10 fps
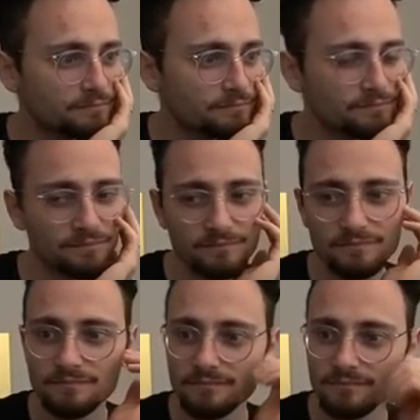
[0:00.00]

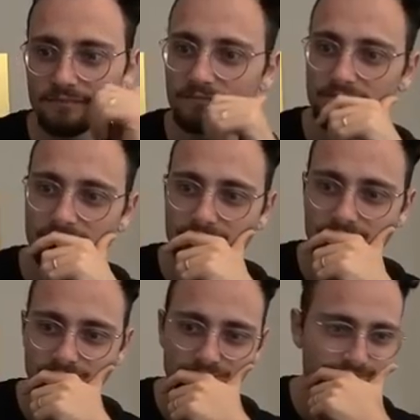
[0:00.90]

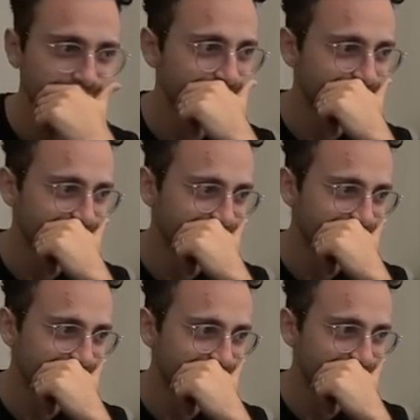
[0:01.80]

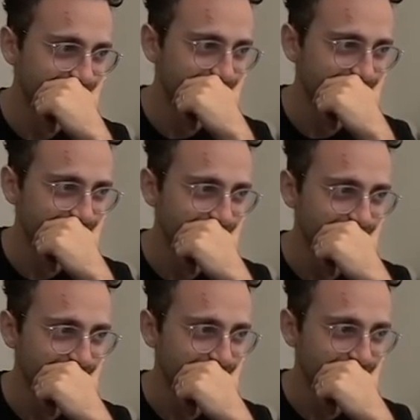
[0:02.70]

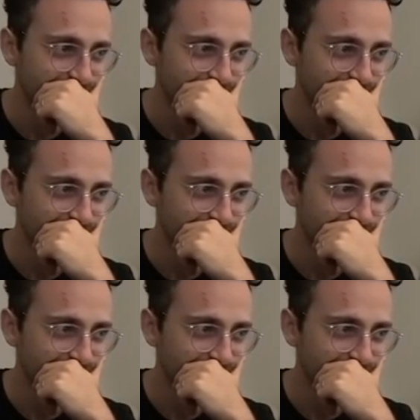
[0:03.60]
No one is speaking in this clip.